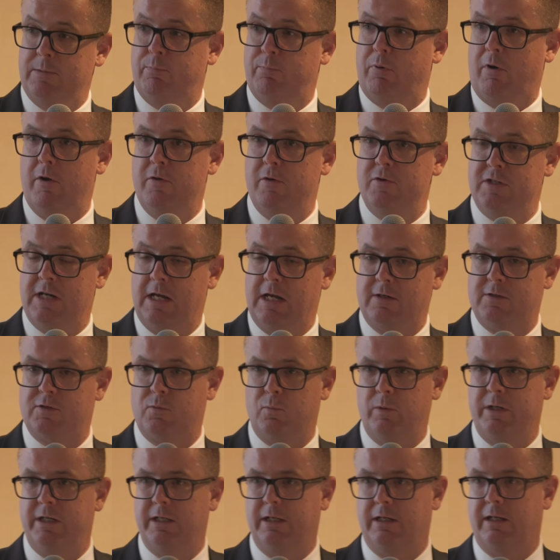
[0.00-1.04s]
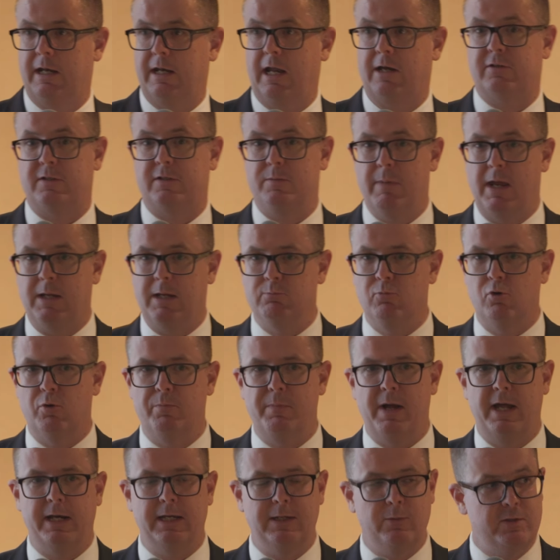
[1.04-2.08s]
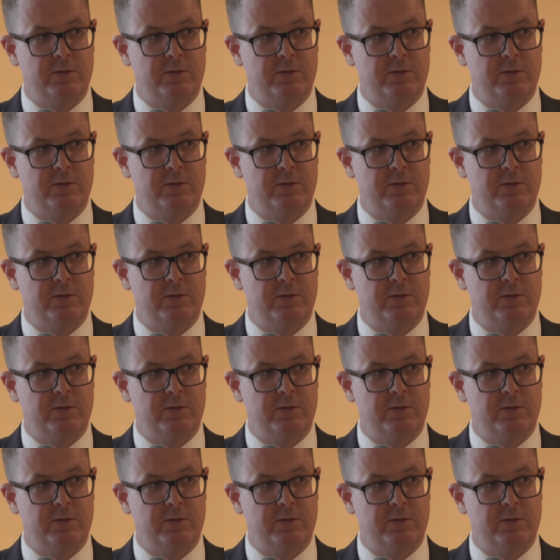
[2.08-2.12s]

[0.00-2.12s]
projects where you can actually make more money,